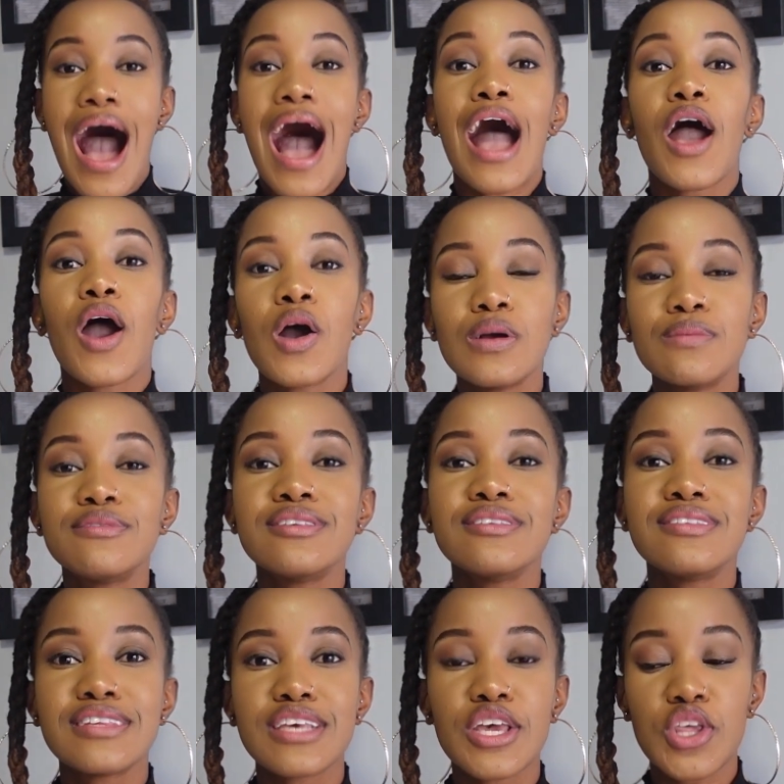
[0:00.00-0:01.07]
I hope to
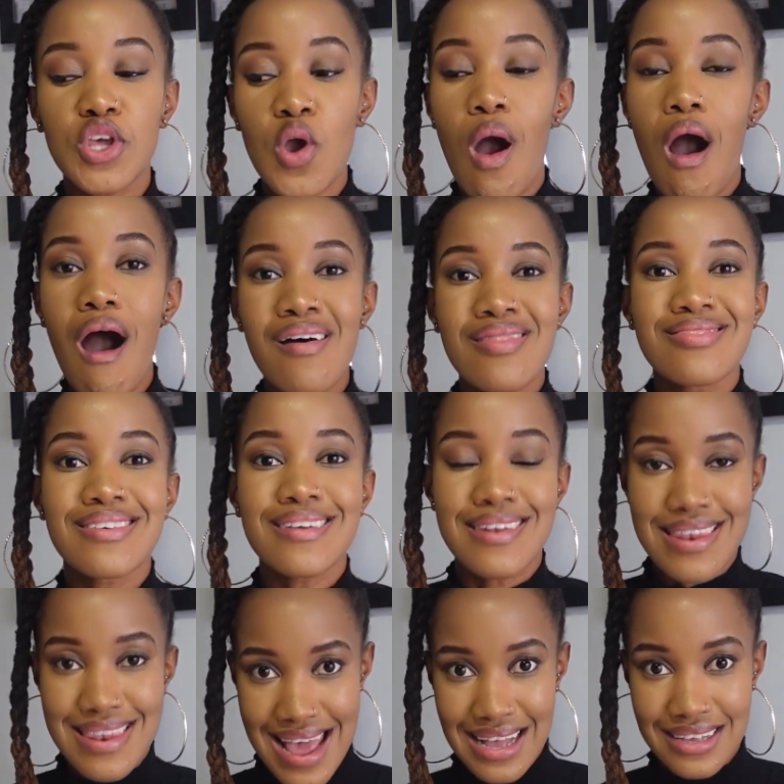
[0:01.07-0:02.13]
see you on the
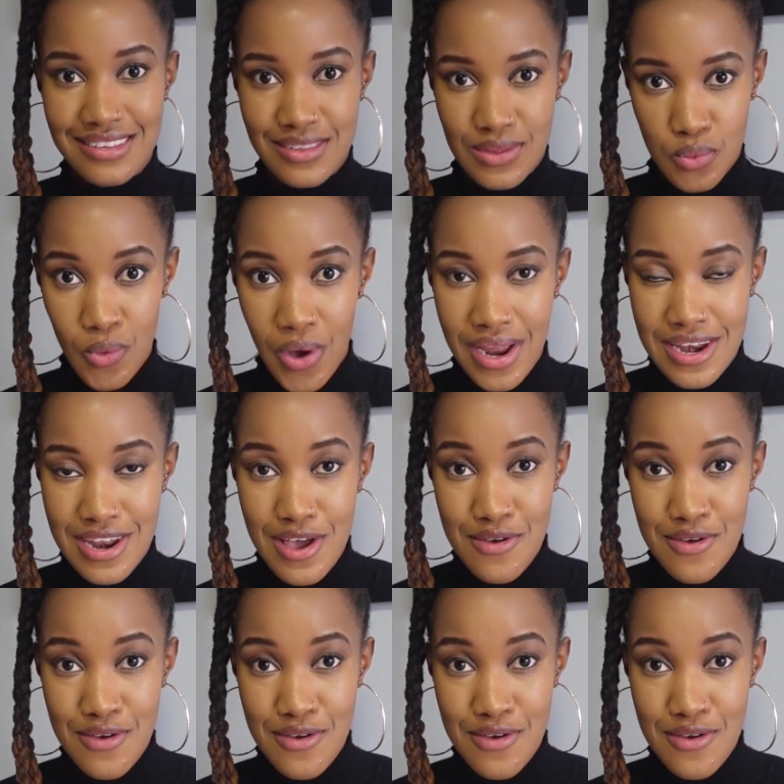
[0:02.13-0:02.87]
next one.